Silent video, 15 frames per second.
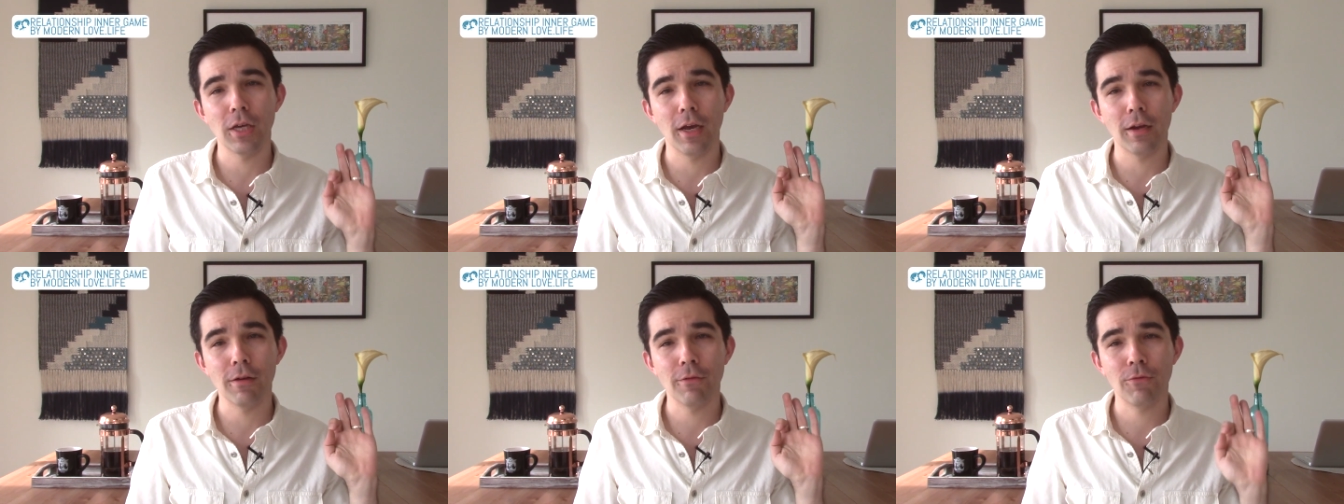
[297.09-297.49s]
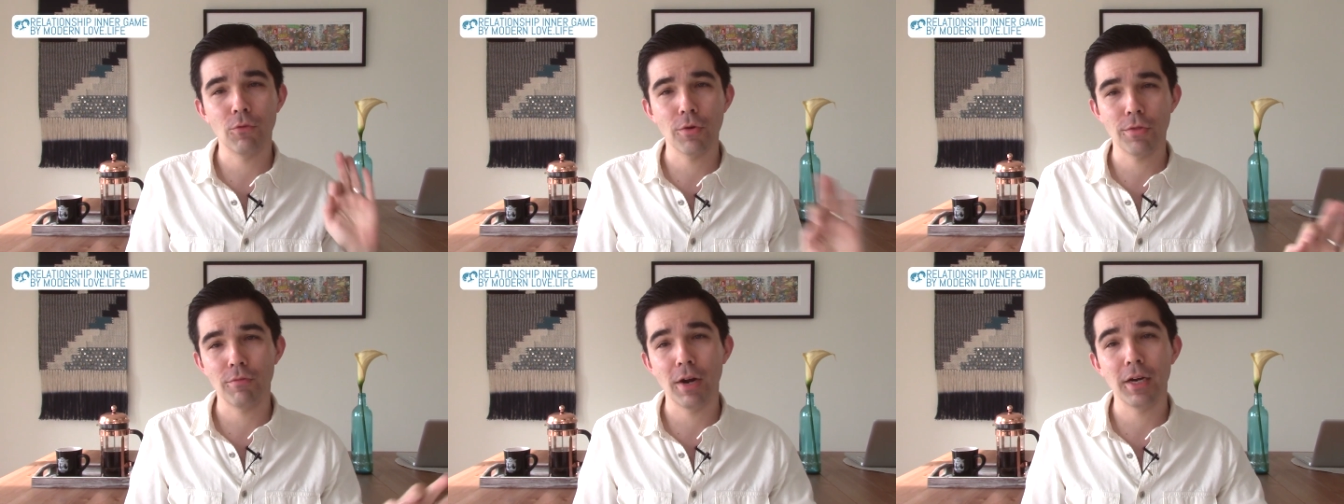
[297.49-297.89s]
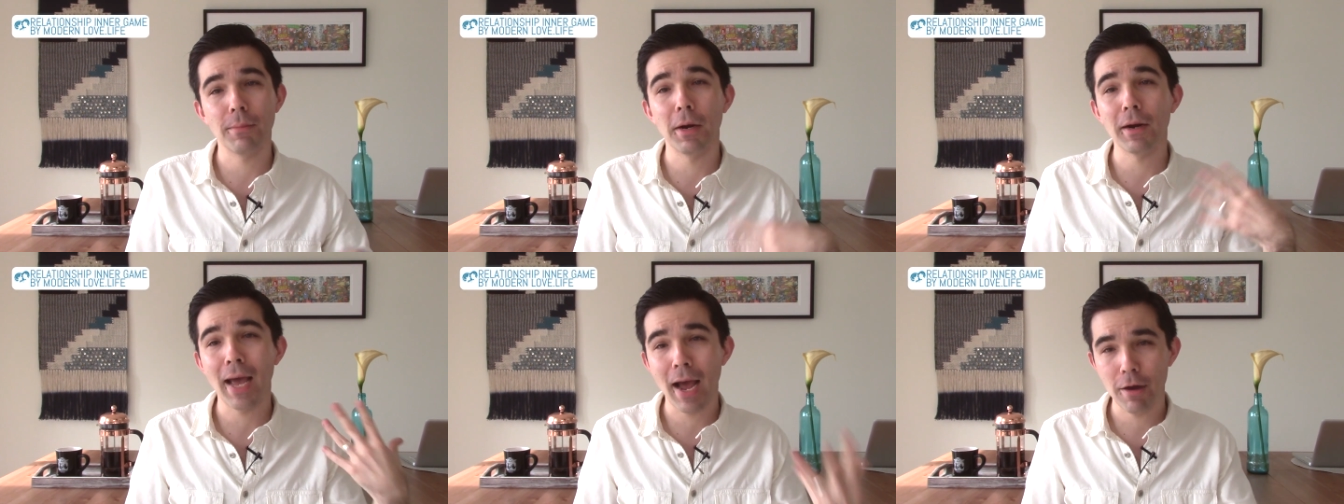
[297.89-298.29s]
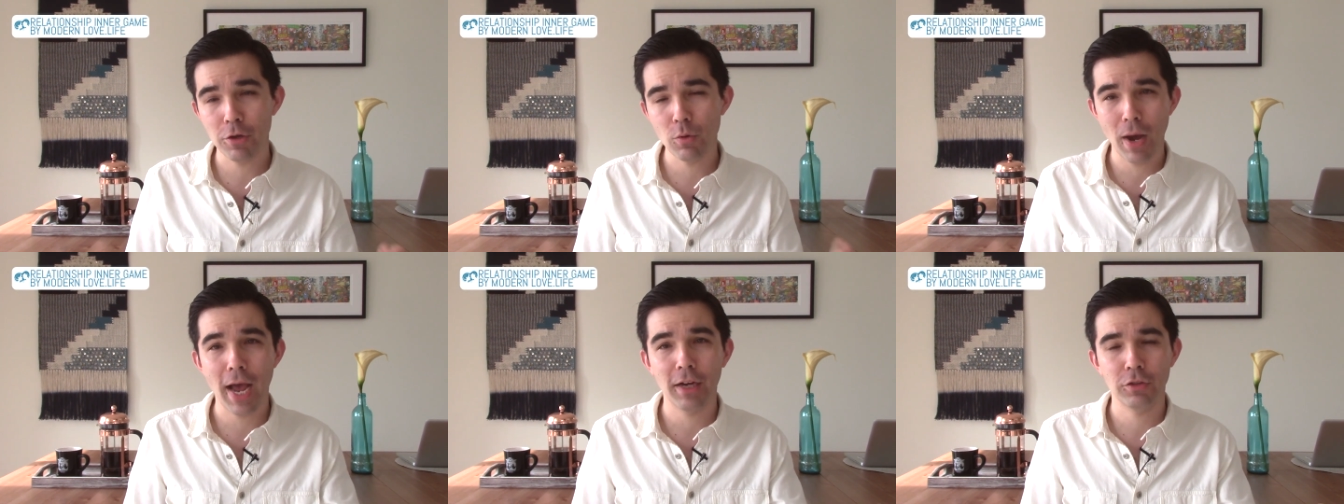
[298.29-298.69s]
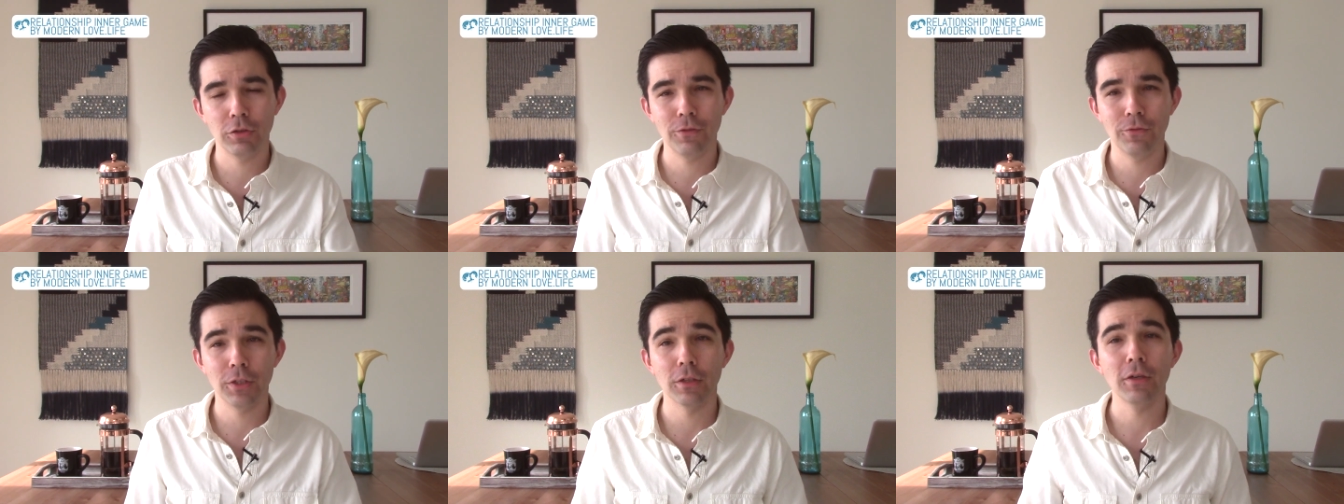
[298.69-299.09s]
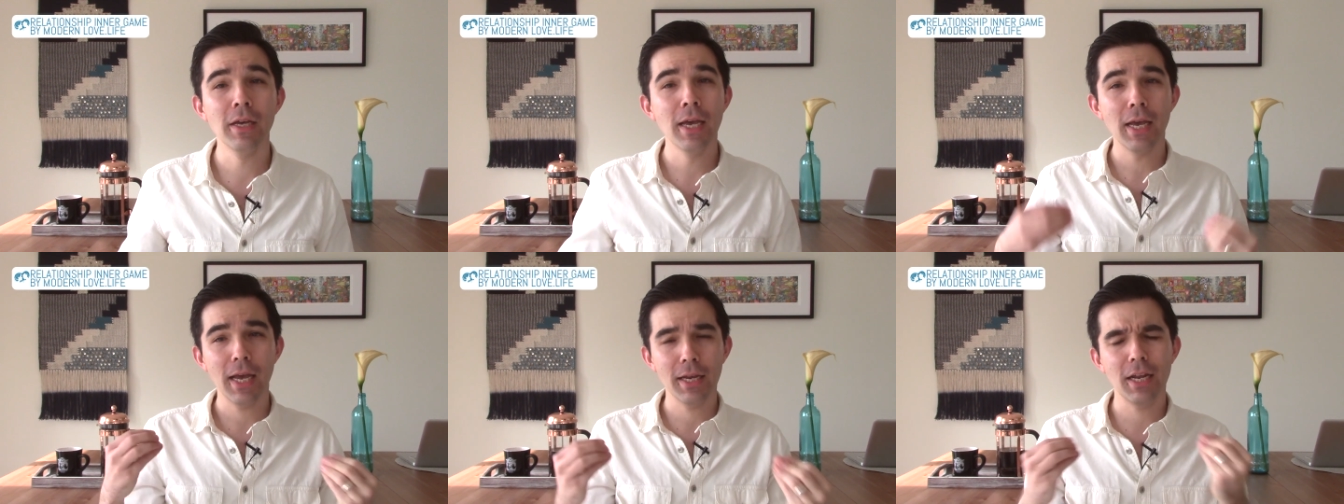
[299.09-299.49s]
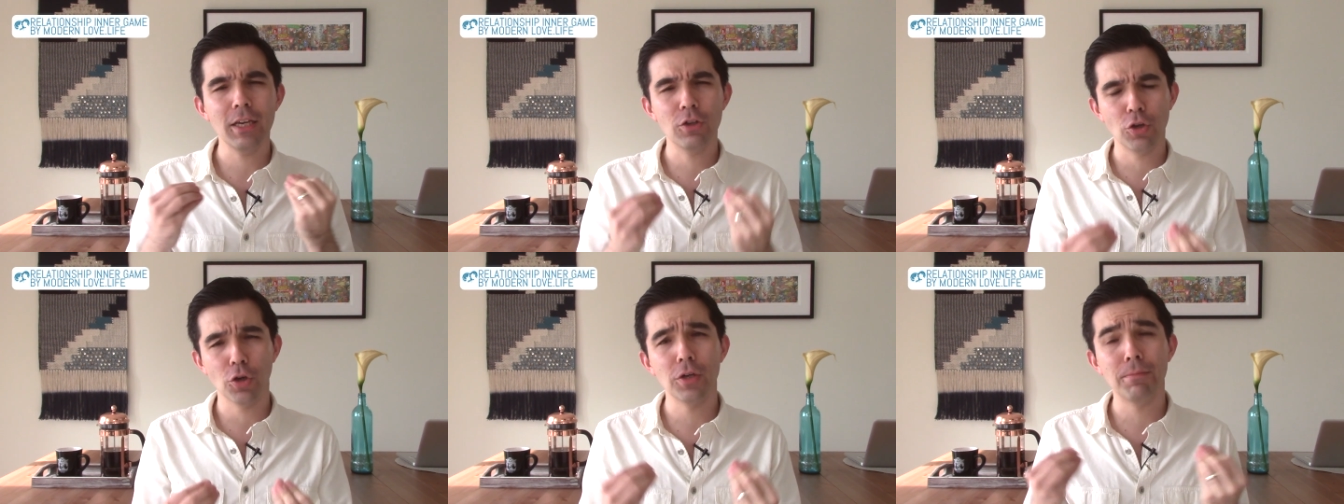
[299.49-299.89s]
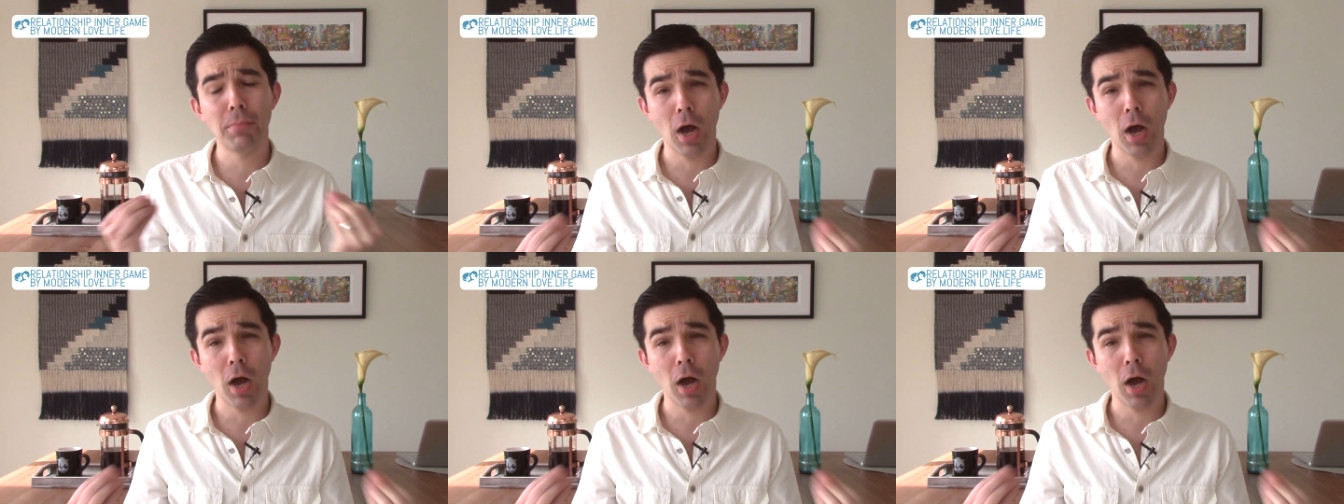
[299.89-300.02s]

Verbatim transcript: and forthright about how you actually feel in a good,